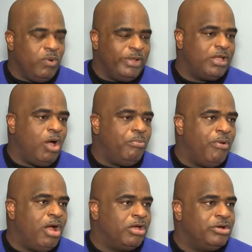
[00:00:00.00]
we call
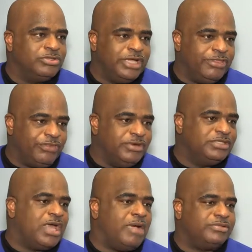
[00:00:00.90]
Broncos, getting three
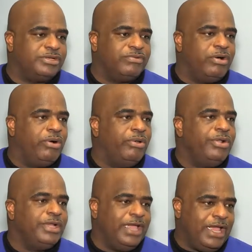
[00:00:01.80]
stops in a row
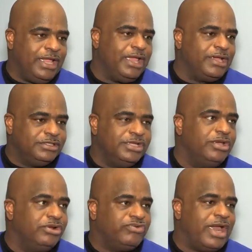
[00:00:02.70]
and continue
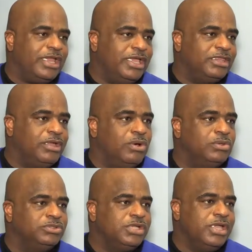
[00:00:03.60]
to try to get
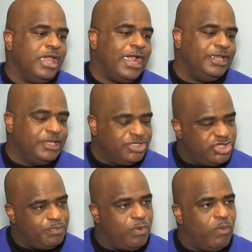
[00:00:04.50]
those and then
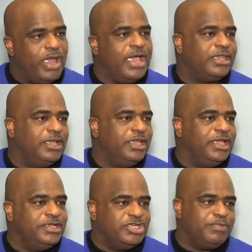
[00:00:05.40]
chip away at the
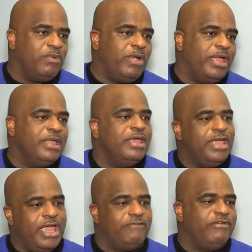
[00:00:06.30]
lead, chip away
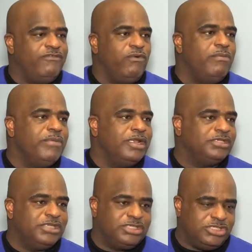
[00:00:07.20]
every 4
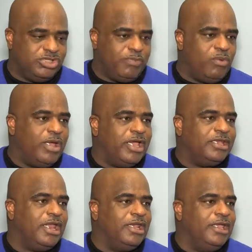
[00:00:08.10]
minutes, just chip away at
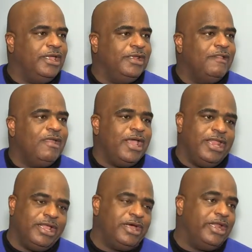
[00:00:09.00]
that lead and
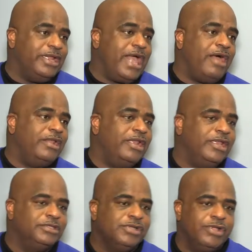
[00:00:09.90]
then cut it down. And
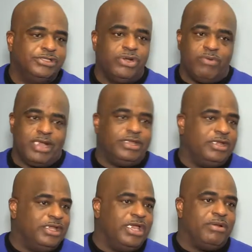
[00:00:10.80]
then, you know, right there
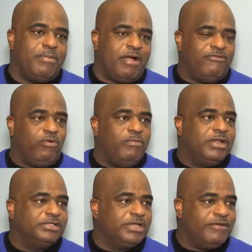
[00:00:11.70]
at the end with about 4
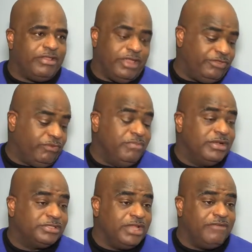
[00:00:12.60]
minutes left, I think 3
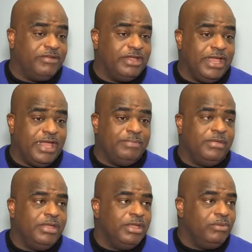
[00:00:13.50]
minutes left in the game,
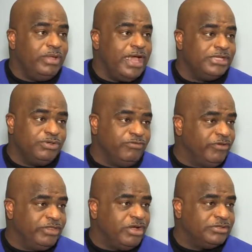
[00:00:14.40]
we had two
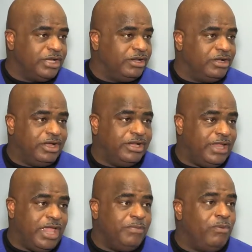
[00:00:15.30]
free throws that could have cut it
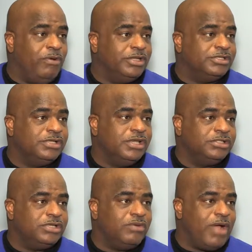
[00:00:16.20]
to 8 points
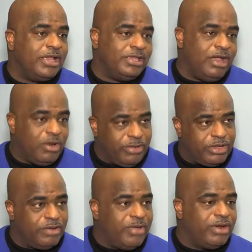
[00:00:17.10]
right there, and we
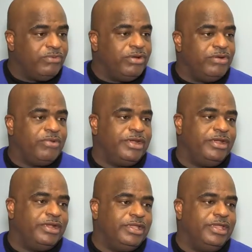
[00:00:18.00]
could have made a run right
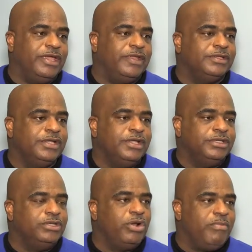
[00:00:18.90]
there at the end,
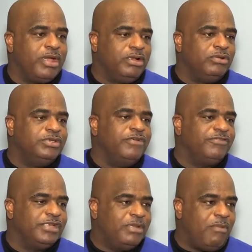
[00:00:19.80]
you know, to make it a little
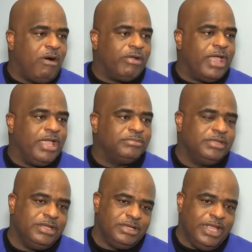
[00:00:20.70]
different in the ball game.
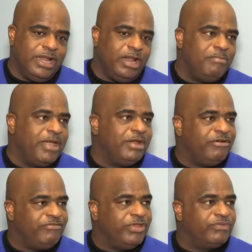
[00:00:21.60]
They ended up making
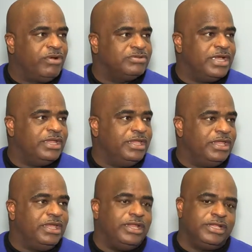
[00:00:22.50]
their free throws at
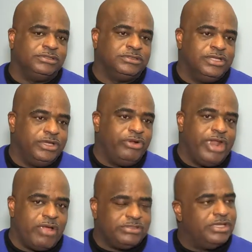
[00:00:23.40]
the end, and, you know,
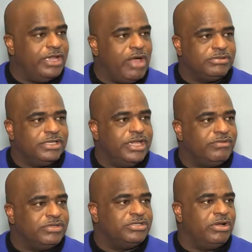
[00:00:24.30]
that was the
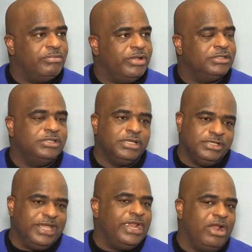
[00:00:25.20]
end result. But
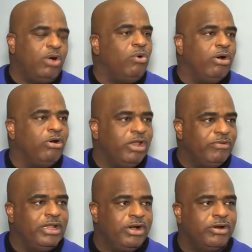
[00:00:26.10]
digging that hole early
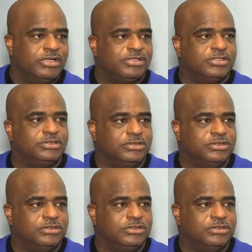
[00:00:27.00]
really hurt us.